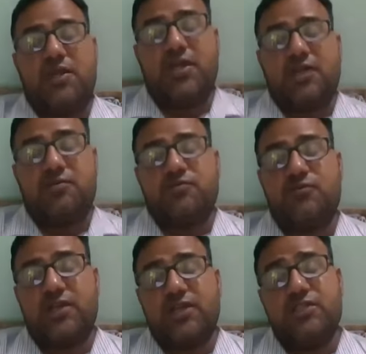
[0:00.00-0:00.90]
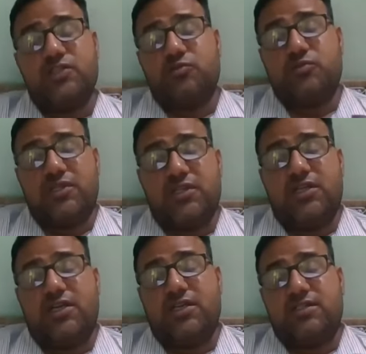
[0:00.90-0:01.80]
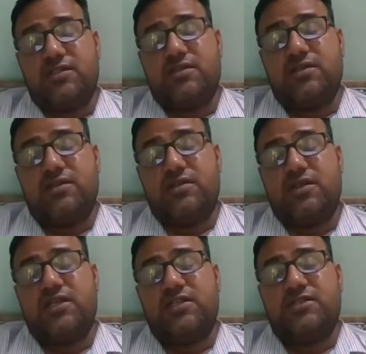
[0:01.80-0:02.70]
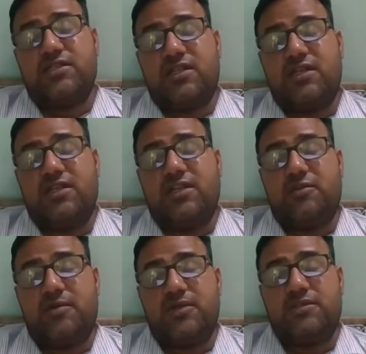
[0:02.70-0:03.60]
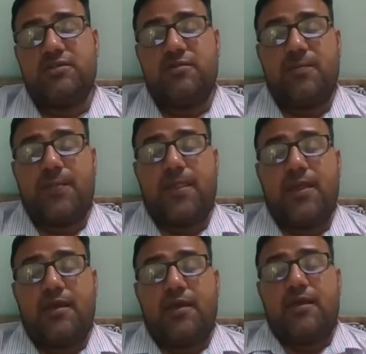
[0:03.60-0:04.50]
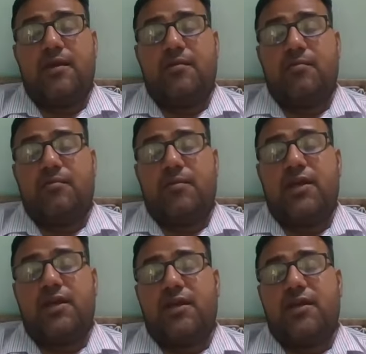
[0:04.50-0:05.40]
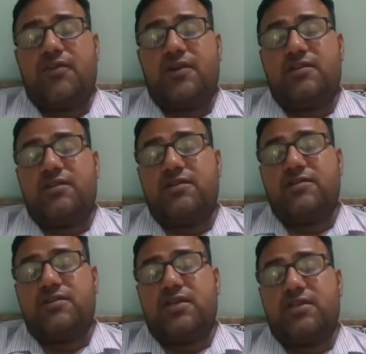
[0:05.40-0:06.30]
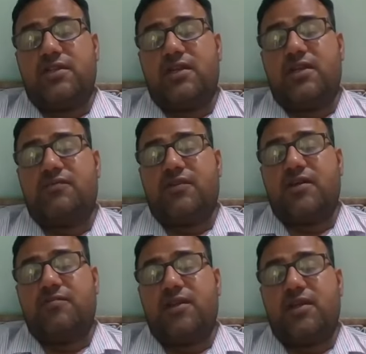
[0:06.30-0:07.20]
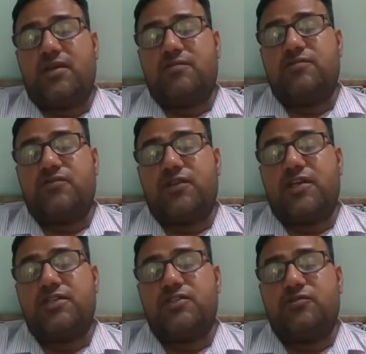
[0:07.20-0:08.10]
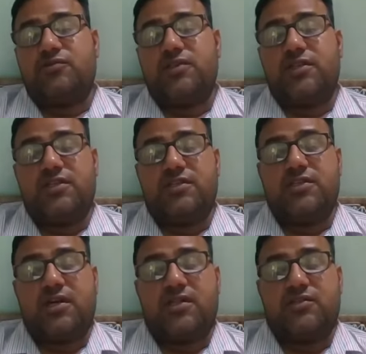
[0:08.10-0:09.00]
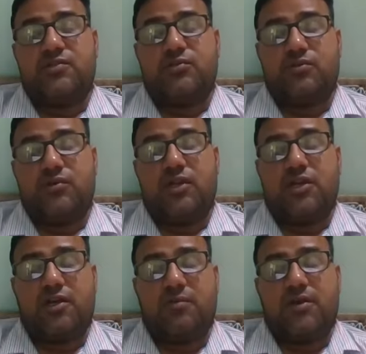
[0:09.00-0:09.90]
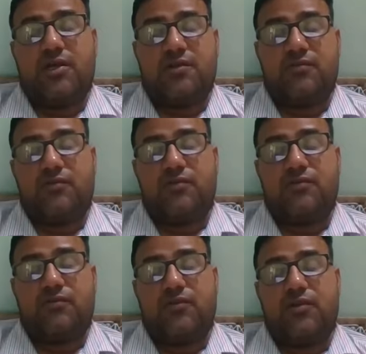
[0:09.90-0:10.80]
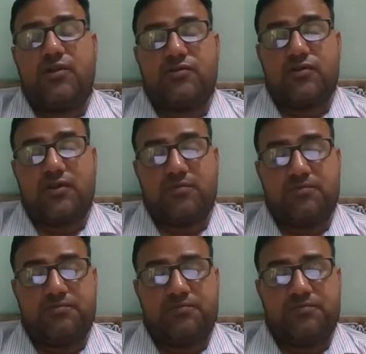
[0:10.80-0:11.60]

milligrams per kg of seed as a salary treatments. Phenthrin at the rate 5 milligrams per kg of seed is also recommended for fodder sorghum.